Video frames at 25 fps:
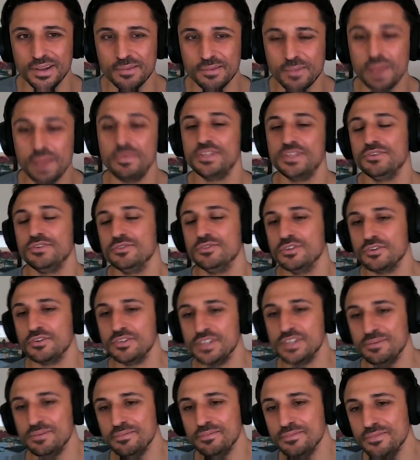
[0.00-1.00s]
maybe it's also
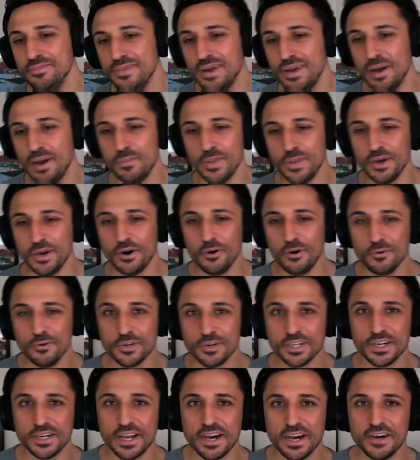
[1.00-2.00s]
because I'm a bit
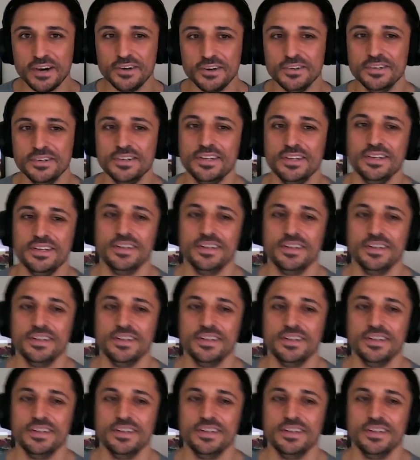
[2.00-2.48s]
older now